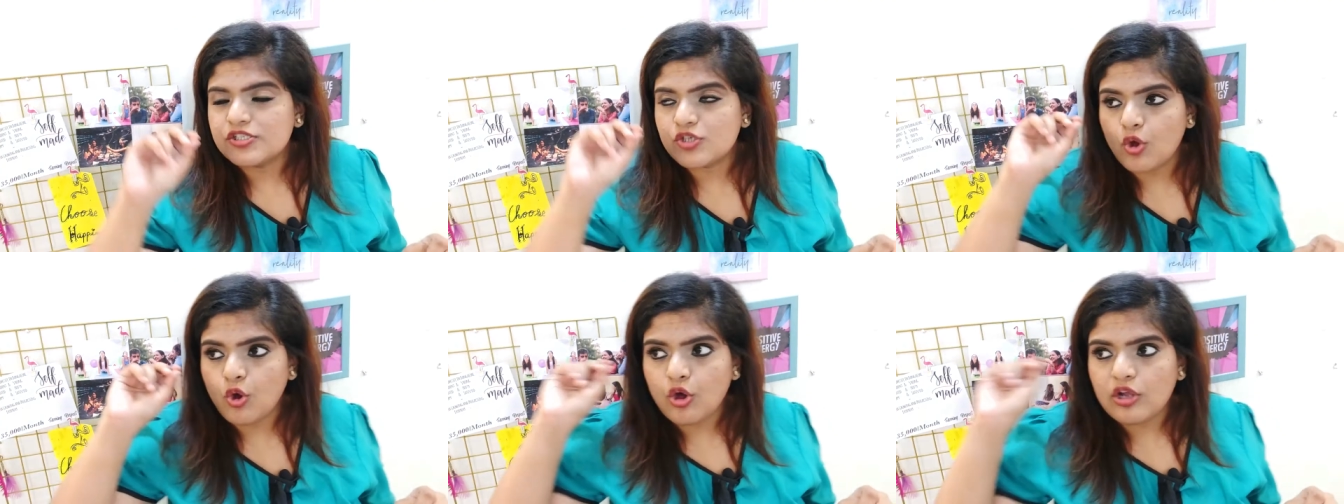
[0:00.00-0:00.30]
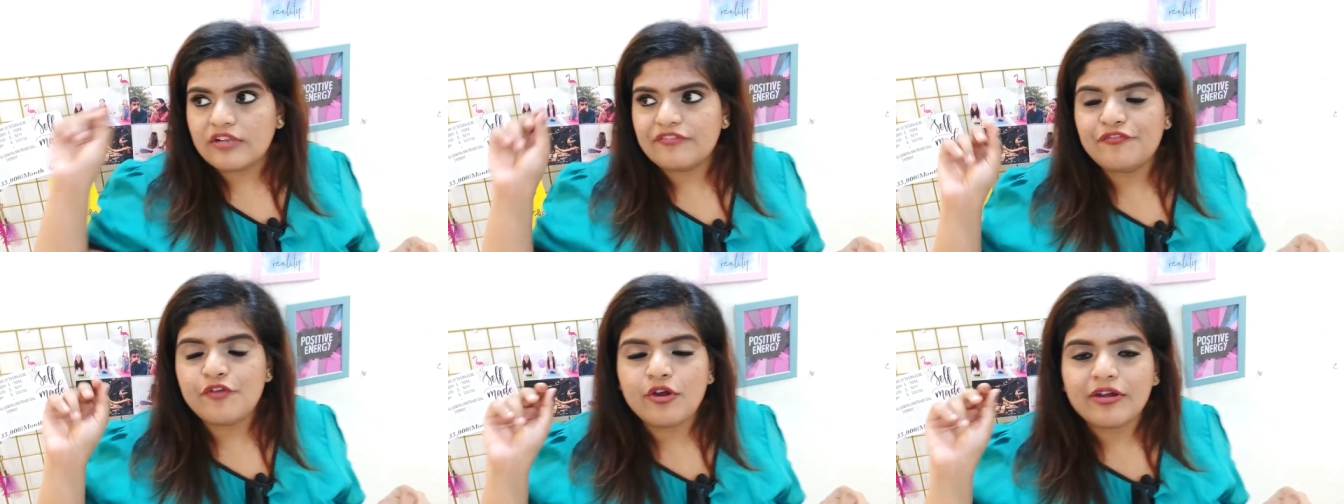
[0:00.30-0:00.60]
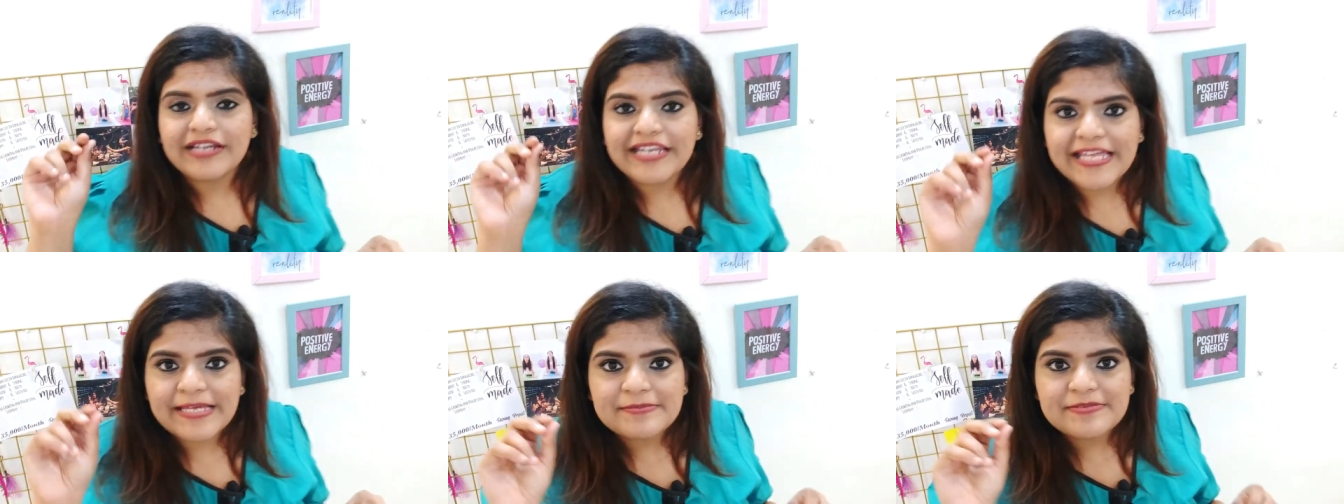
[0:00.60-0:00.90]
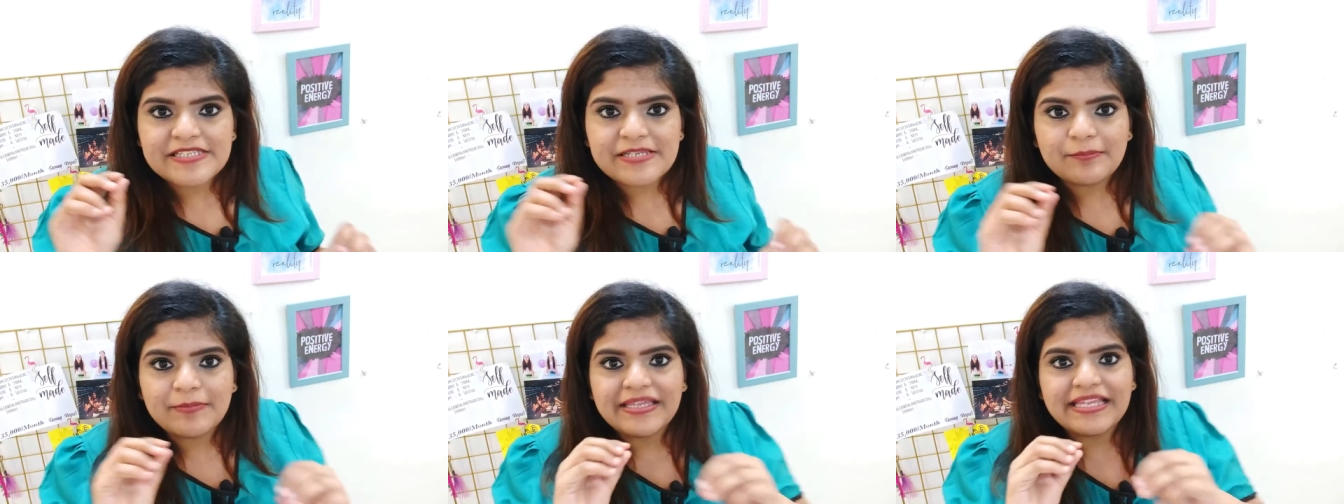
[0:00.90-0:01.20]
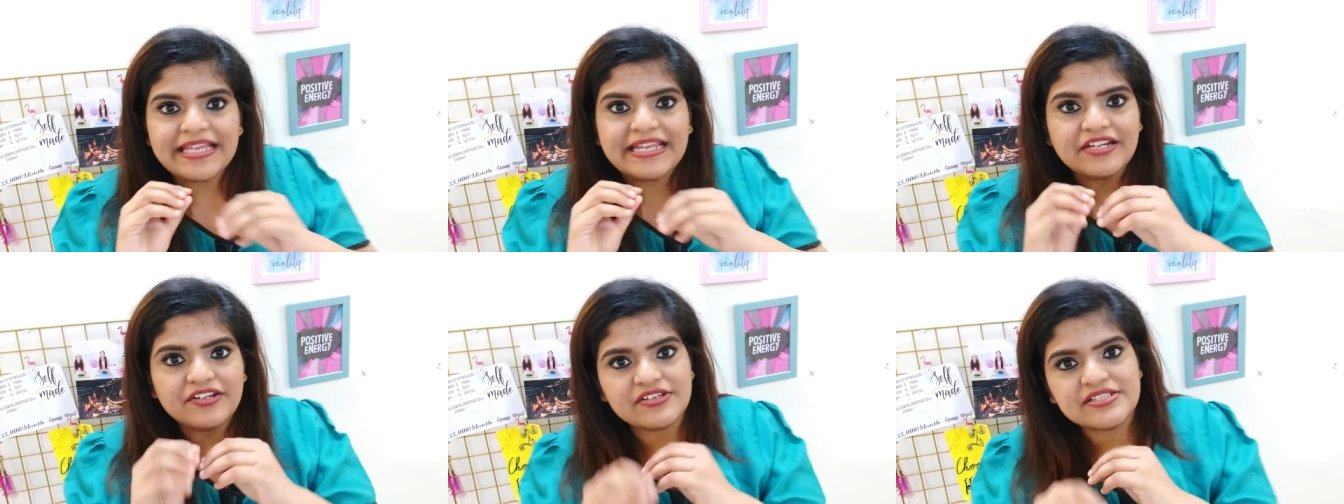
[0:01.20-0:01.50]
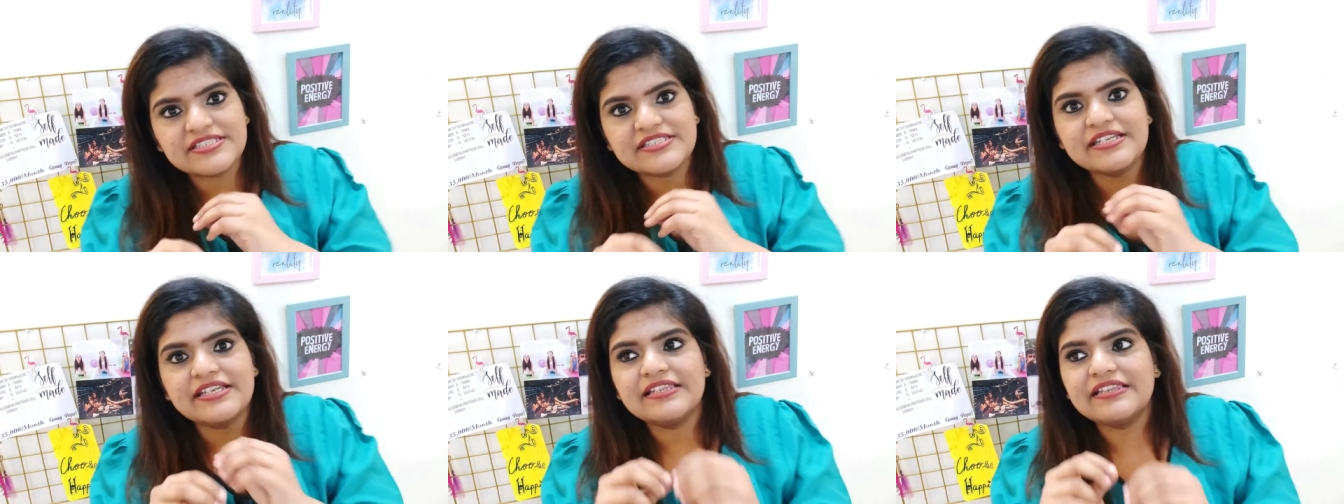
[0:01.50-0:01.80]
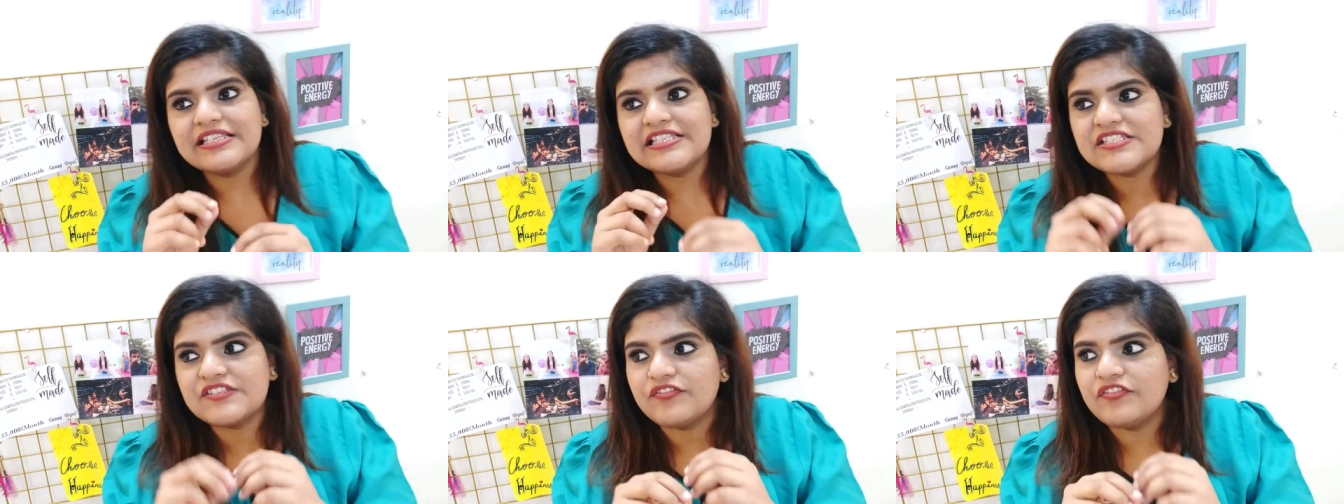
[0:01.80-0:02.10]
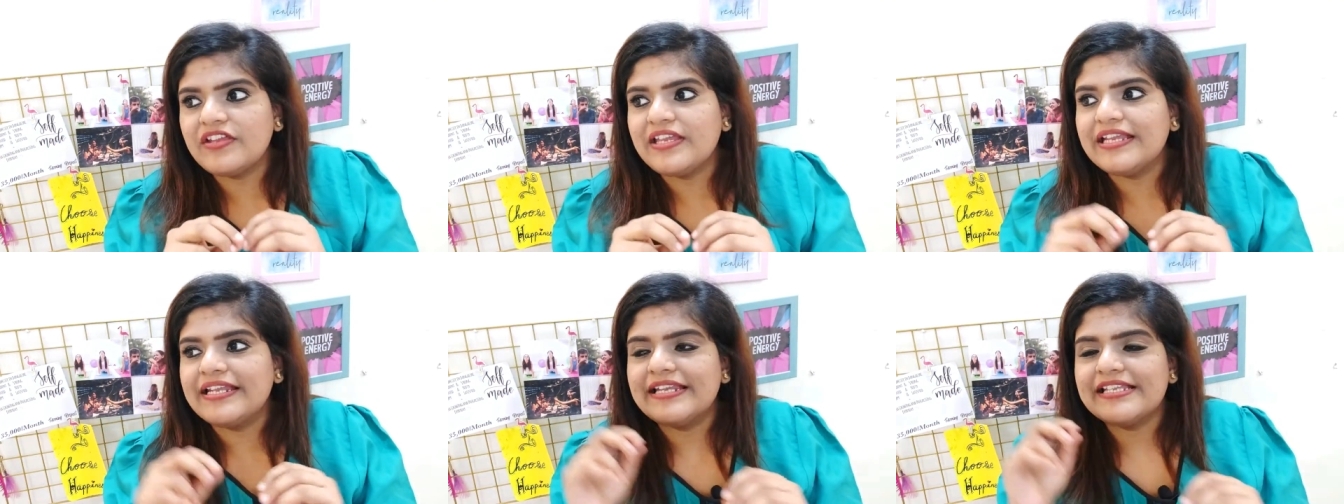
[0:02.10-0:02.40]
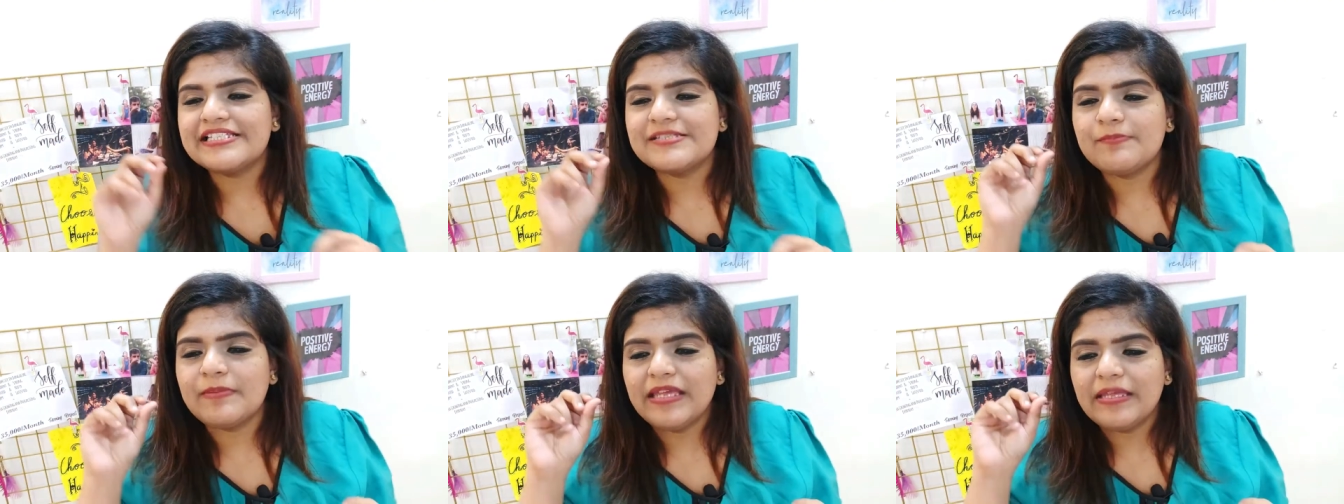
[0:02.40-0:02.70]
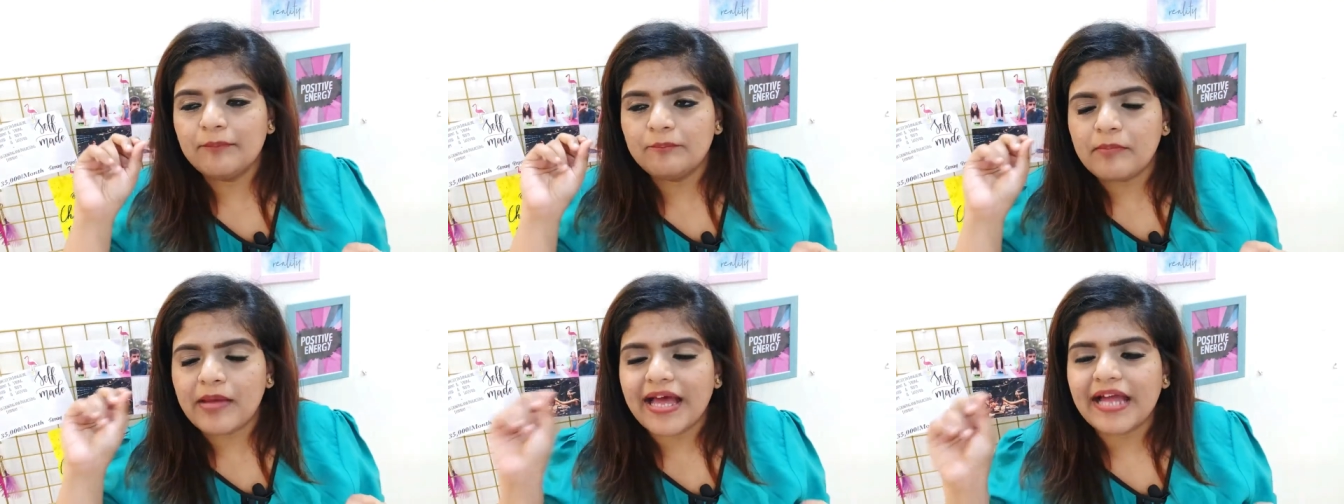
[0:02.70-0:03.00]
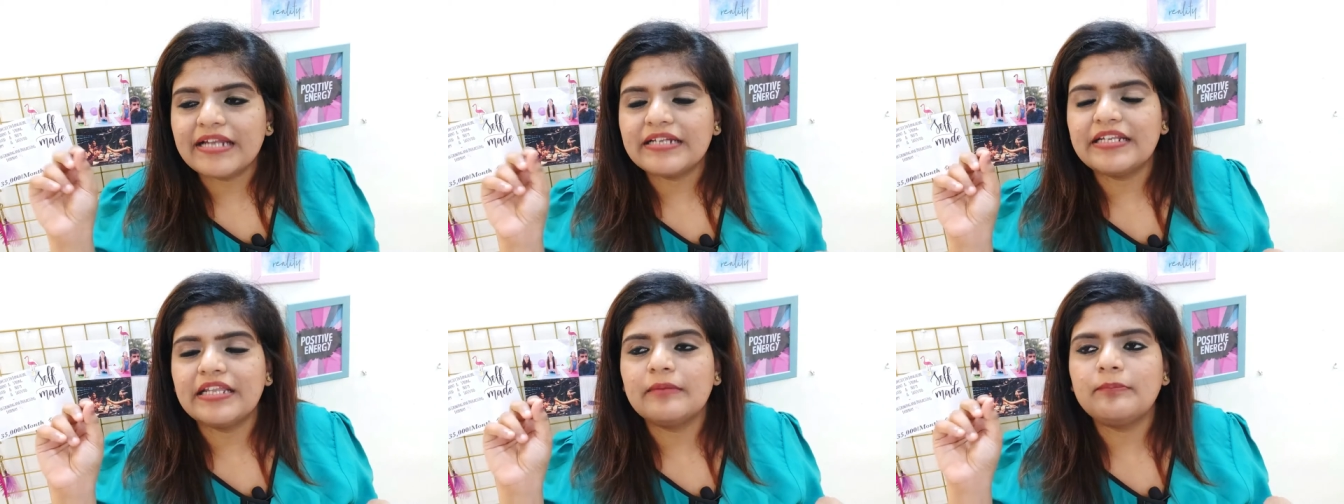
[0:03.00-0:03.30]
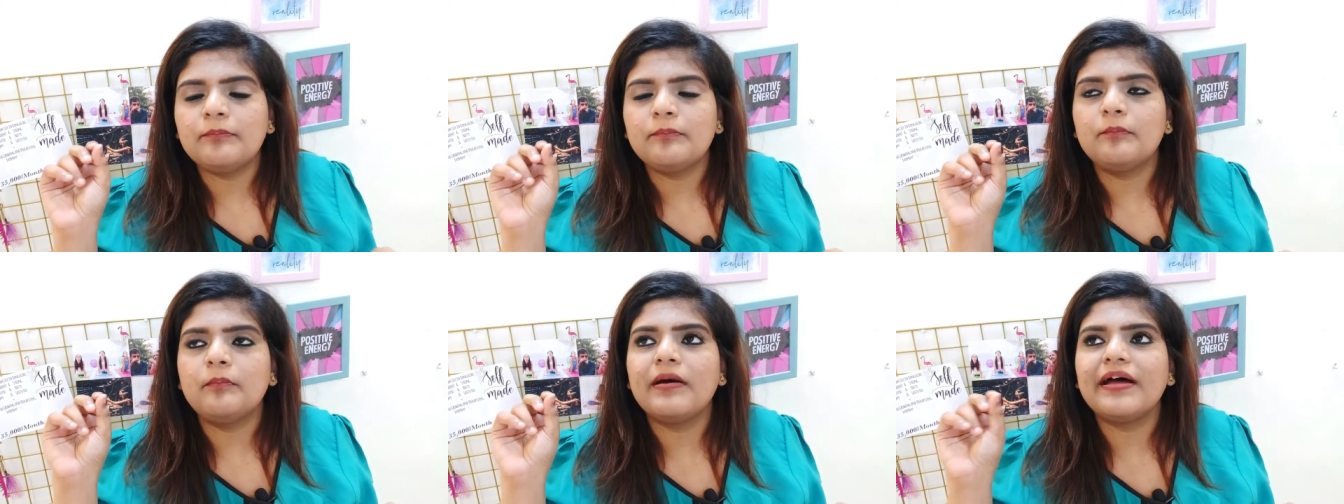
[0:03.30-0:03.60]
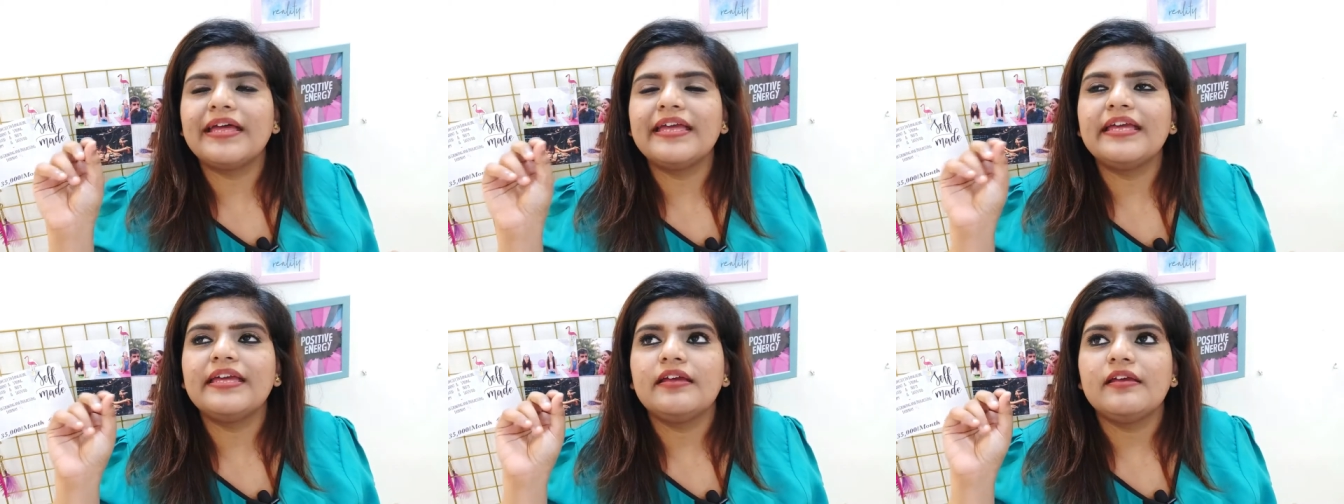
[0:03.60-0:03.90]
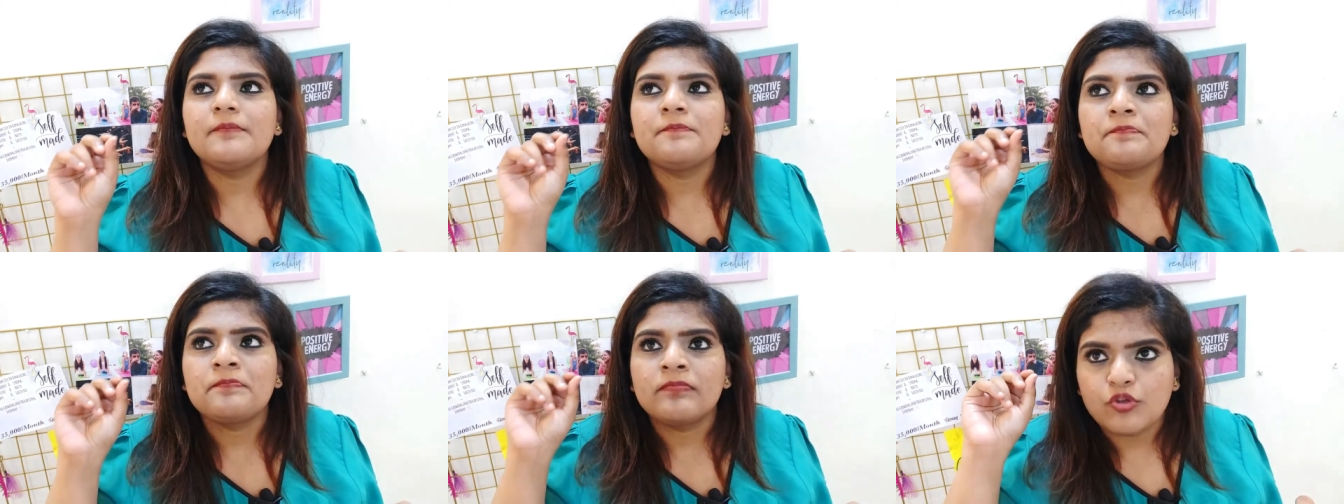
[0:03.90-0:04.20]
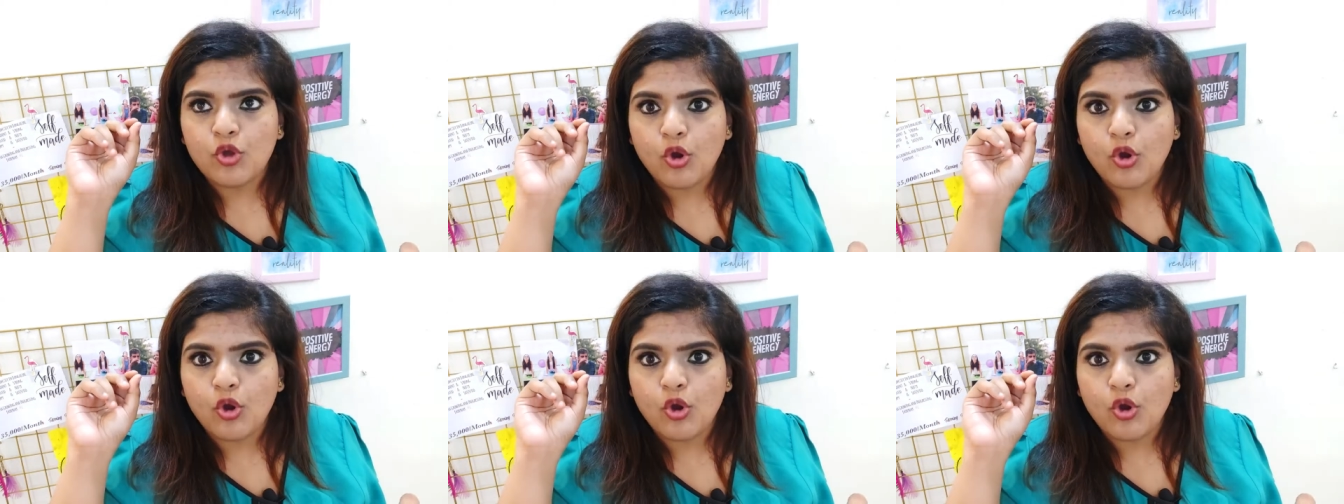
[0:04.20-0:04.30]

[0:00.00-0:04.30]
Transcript: Because all of your claims in being interested in this field is being backed up by